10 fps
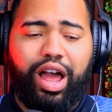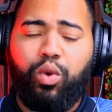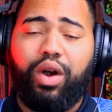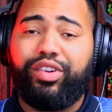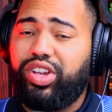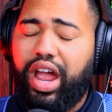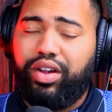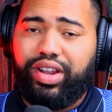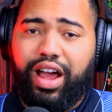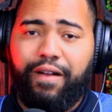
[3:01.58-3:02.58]
who are
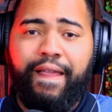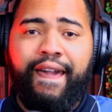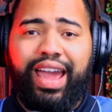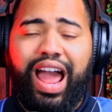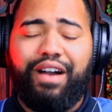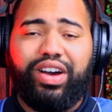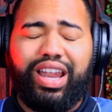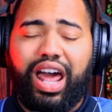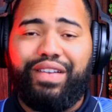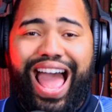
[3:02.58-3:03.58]
retired now and have a
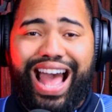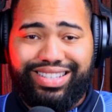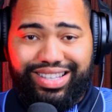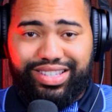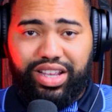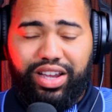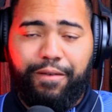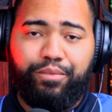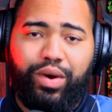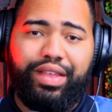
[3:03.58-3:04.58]
lot of assets,
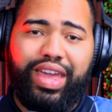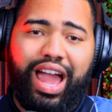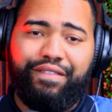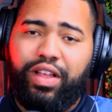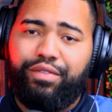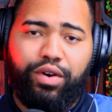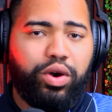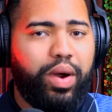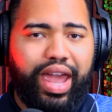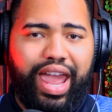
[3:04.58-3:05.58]
right? They have
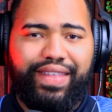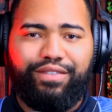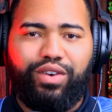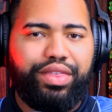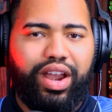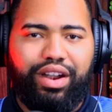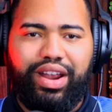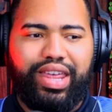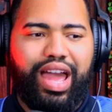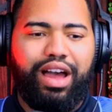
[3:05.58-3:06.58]
401k, they have Roth
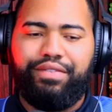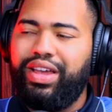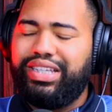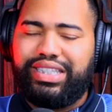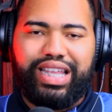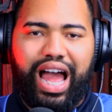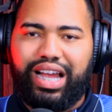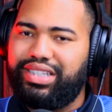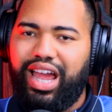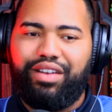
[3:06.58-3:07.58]
IRA, they have
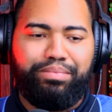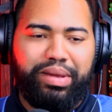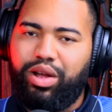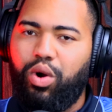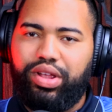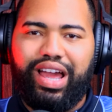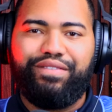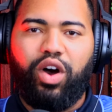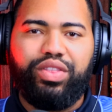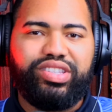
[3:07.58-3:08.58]
stocks, they have Bitcoin, they
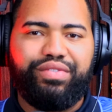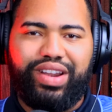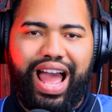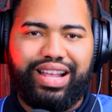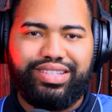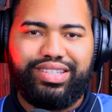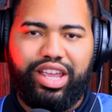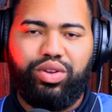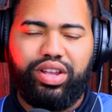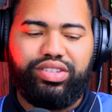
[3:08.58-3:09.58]
have all these different assets that
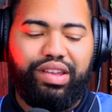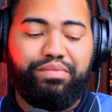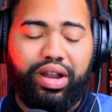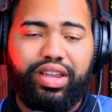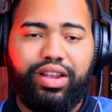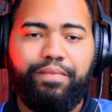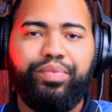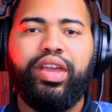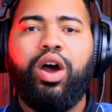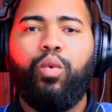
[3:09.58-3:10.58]
you can save money in.
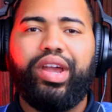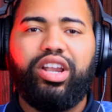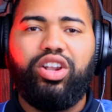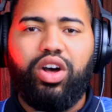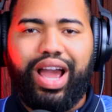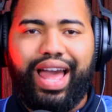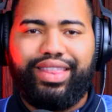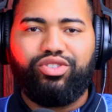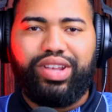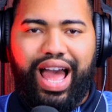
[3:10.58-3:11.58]
We can look at
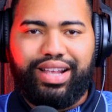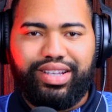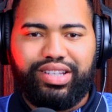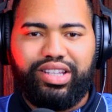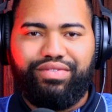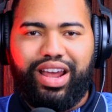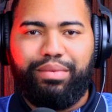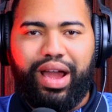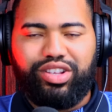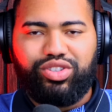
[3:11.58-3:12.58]
those assets and divide
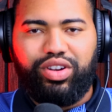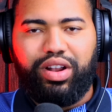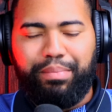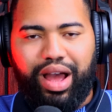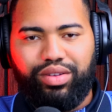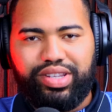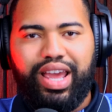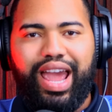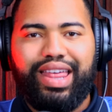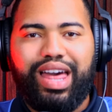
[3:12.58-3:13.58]
it by a certain amount,
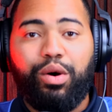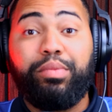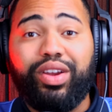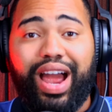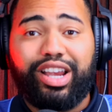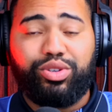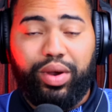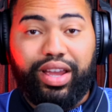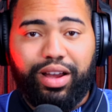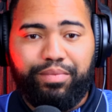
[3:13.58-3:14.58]
and that will be your actual
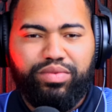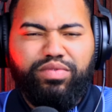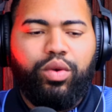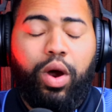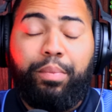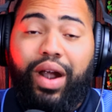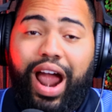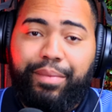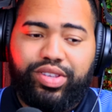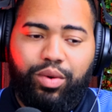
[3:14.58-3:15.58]
income. Where
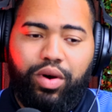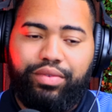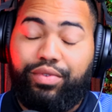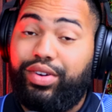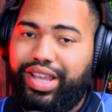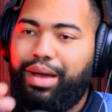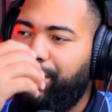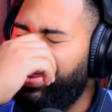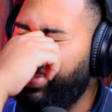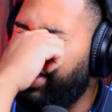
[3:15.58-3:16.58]
perhaps someone, for
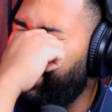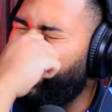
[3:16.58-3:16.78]
example, I think